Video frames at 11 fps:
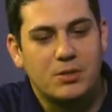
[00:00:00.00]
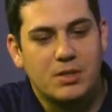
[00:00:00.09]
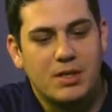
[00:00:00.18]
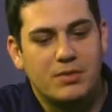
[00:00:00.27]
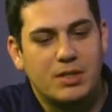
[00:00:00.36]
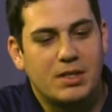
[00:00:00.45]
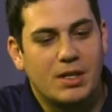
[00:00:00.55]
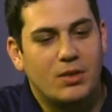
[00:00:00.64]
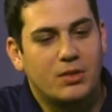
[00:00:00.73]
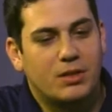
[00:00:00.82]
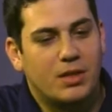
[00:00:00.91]
safety and
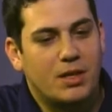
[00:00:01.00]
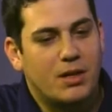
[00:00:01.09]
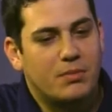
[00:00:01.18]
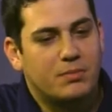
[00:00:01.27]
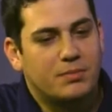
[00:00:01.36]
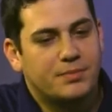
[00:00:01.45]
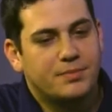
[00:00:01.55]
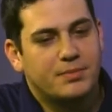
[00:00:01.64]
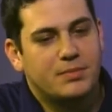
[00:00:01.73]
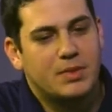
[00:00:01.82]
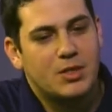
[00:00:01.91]
health. Um,
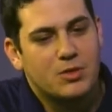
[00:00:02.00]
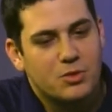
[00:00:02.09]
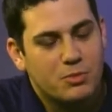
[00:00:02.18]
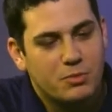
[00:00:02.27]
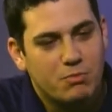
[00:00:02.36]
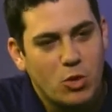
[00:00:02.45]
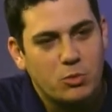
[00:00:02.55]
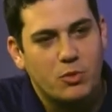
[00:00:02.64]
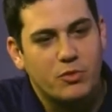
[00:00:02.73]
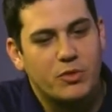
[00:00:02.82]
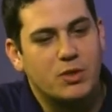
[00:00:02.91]
there's
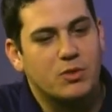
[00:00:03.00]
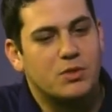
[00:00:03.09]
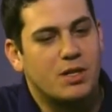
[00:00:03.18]
multiple fields.